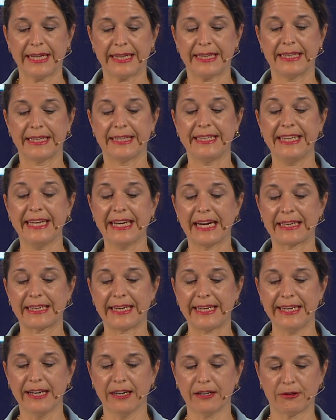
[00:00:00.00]
The
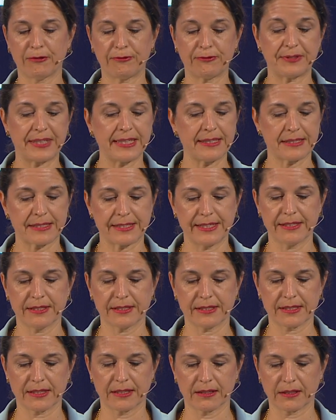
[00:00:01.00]
idea of this
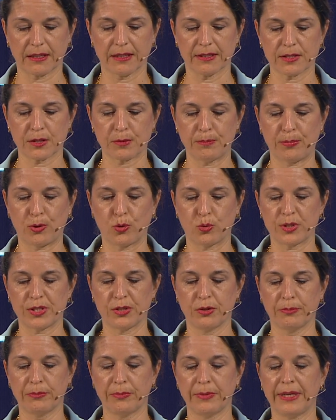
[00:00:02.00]
year's St. Gallen
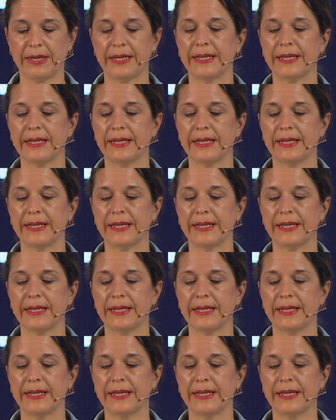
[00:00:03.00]
Symposium